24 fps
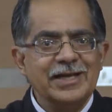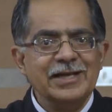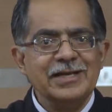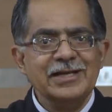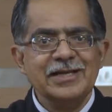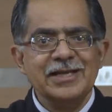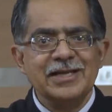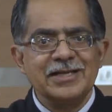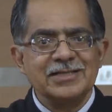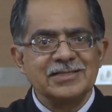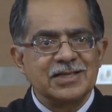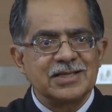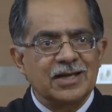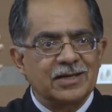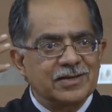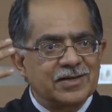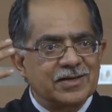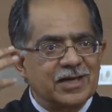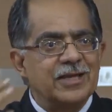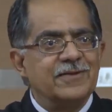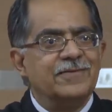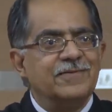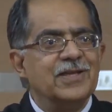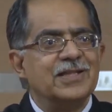Indians are
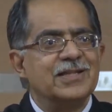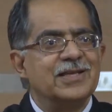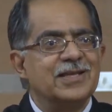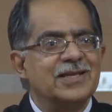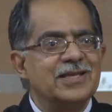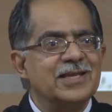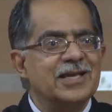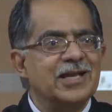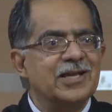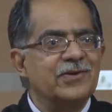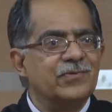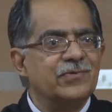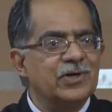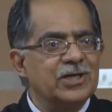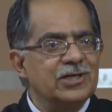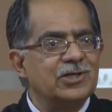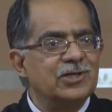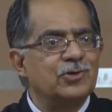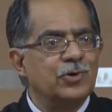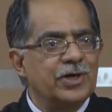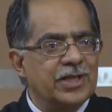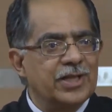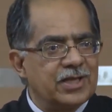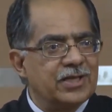driving the AI
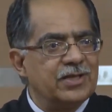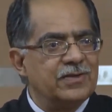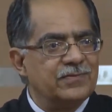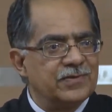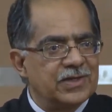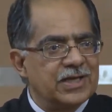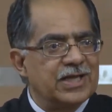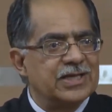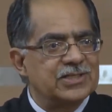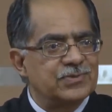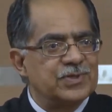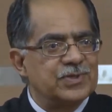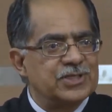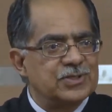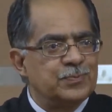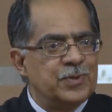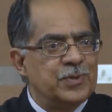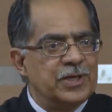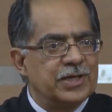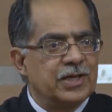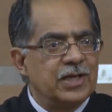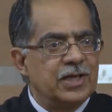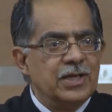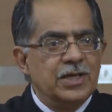world today, even as we
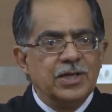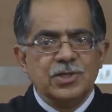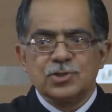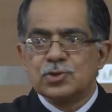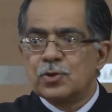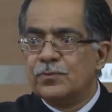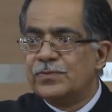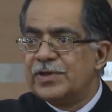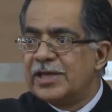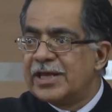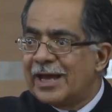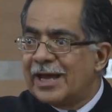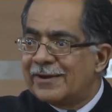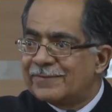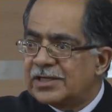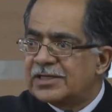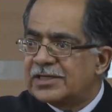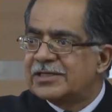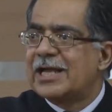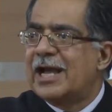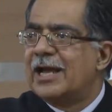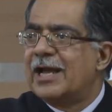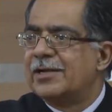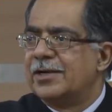speak. So we have the
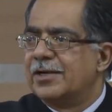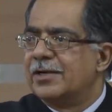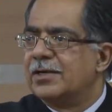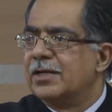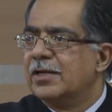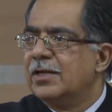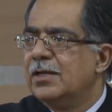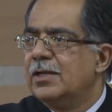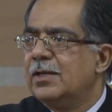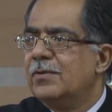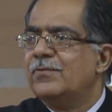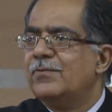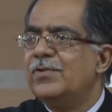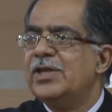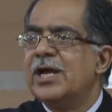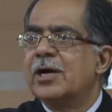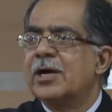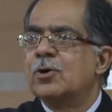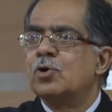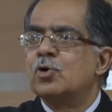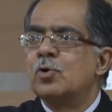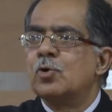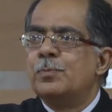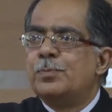talent. We
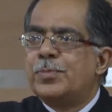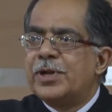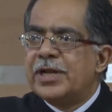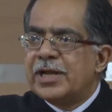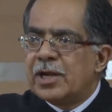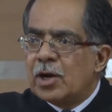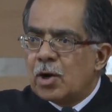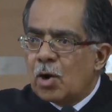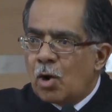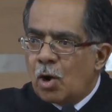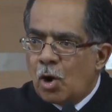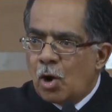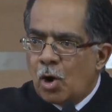are going to bring